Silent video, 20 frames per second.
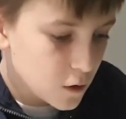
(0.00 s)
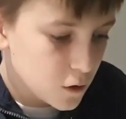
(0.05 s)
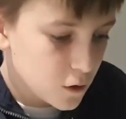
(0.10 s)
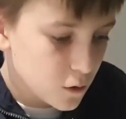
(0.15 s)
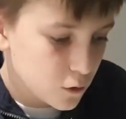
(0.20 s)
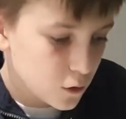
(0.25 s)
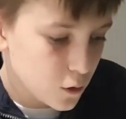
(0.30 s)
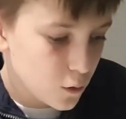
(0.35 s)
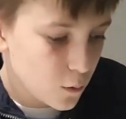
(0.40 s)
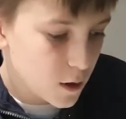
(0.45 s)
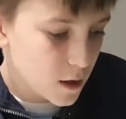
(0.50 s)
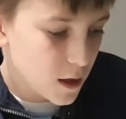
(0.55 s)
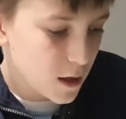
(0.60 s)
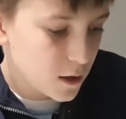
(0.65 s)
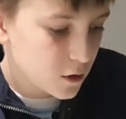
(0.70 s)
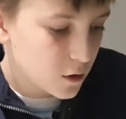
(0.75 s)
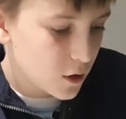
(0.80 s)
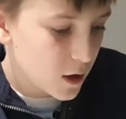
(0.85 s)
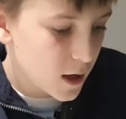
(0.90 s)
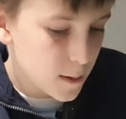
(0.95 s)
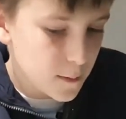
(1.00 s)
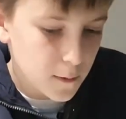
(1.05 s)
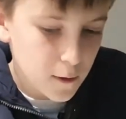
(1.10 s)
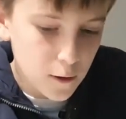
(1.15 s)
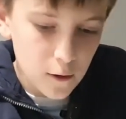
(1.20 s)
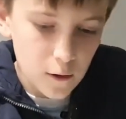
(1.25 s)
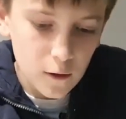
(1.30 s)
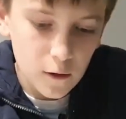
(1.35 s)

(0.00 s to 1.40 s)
So we'll do one at a time.